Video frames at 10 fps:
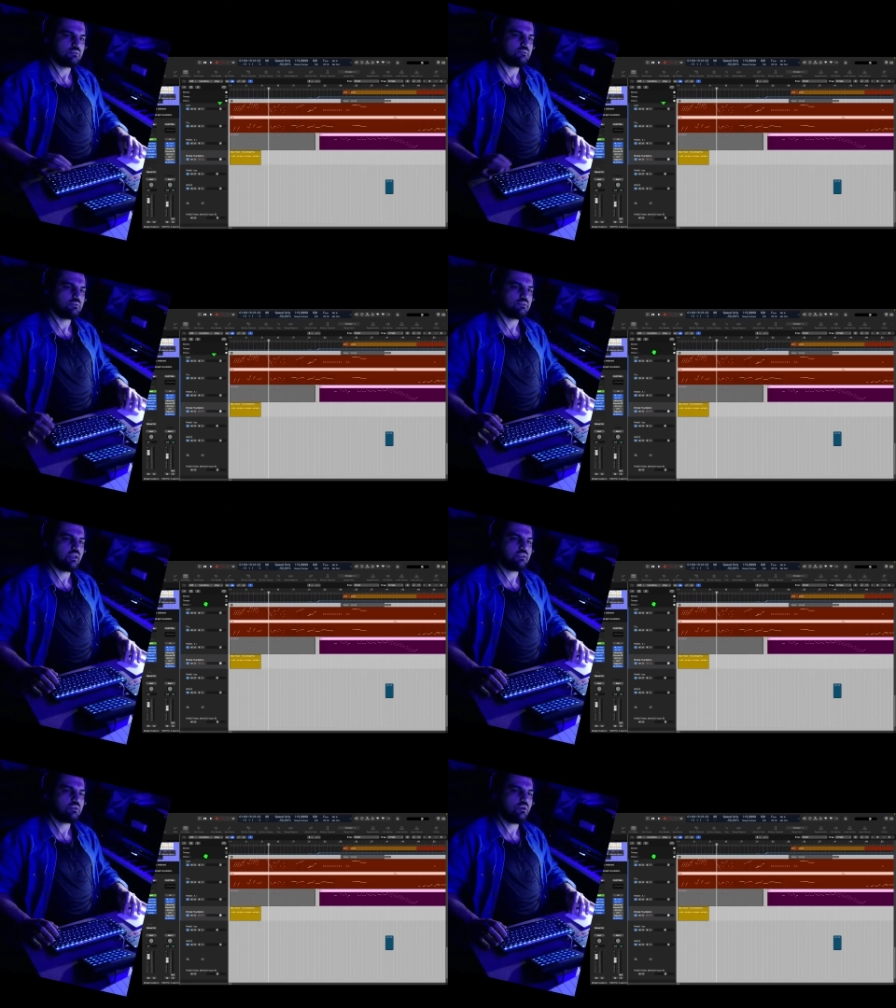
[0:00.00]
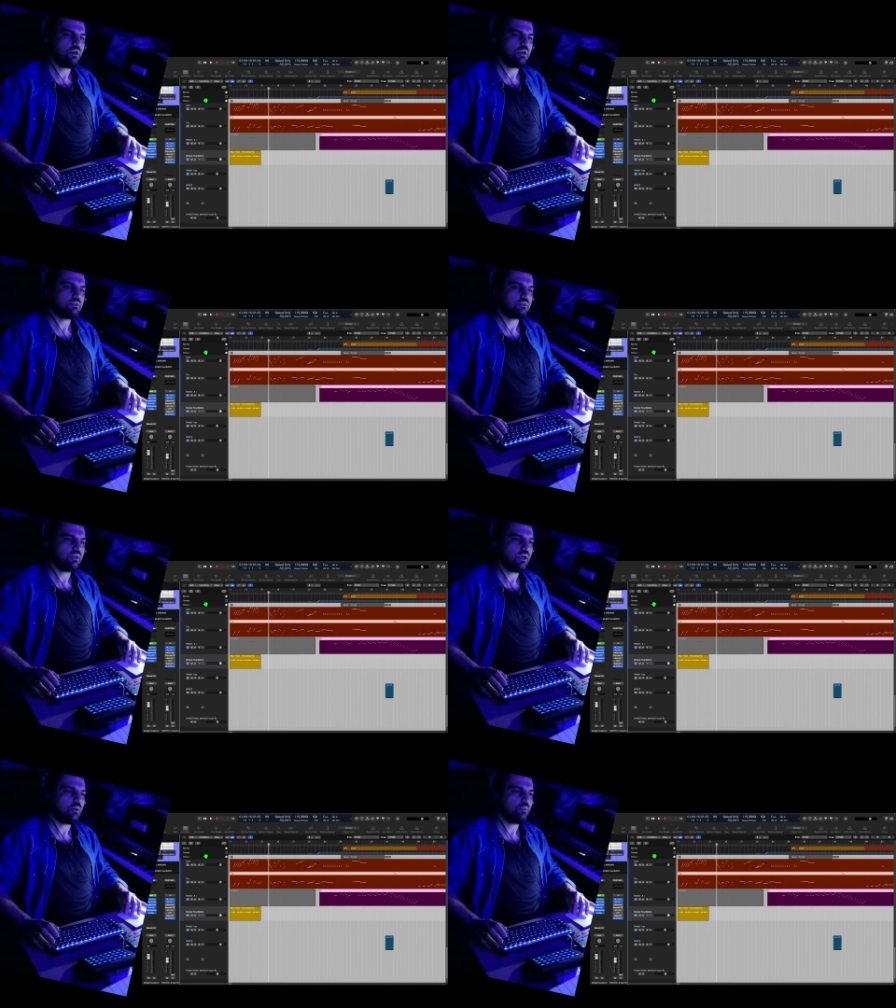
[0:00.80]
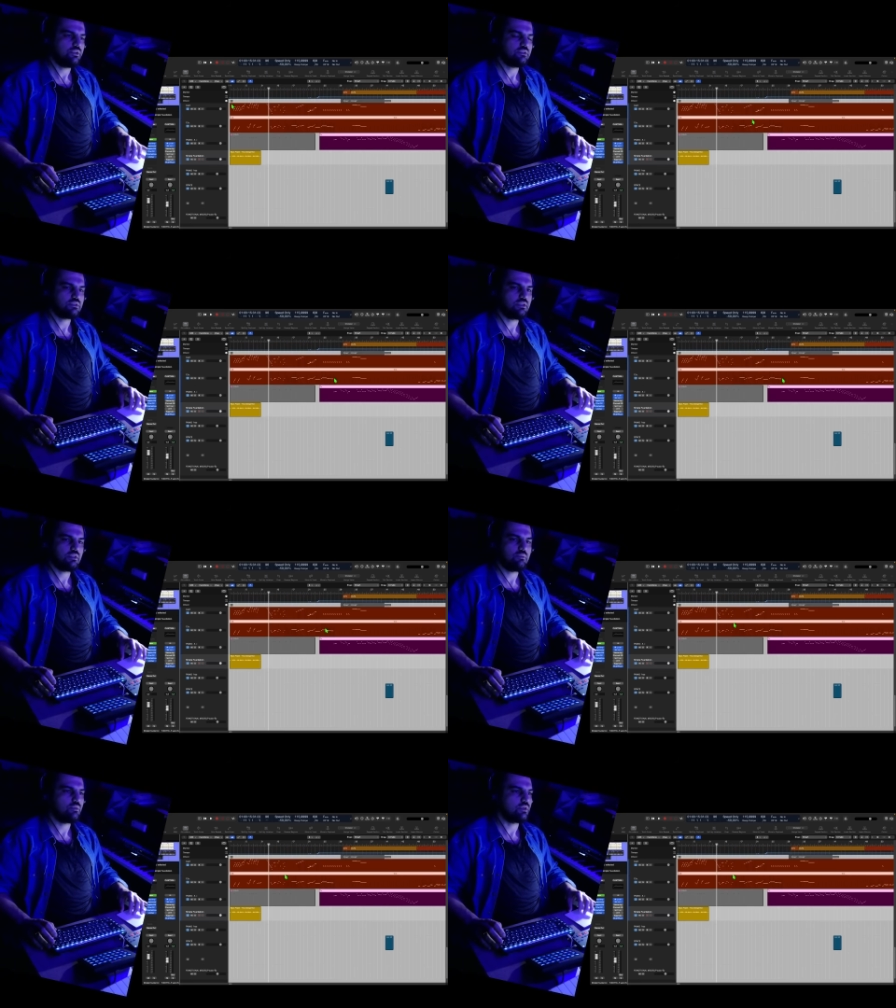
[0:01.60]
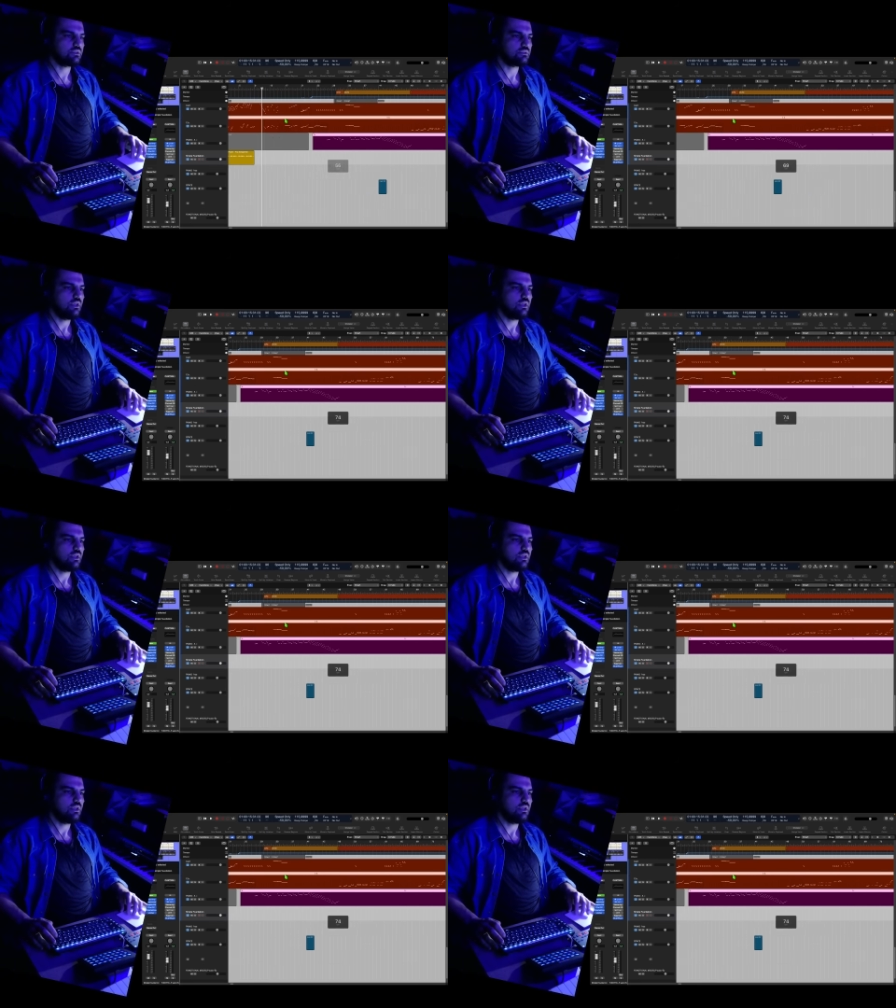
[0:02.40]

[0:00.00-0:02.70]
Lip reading: Then the harmony is suddenly important.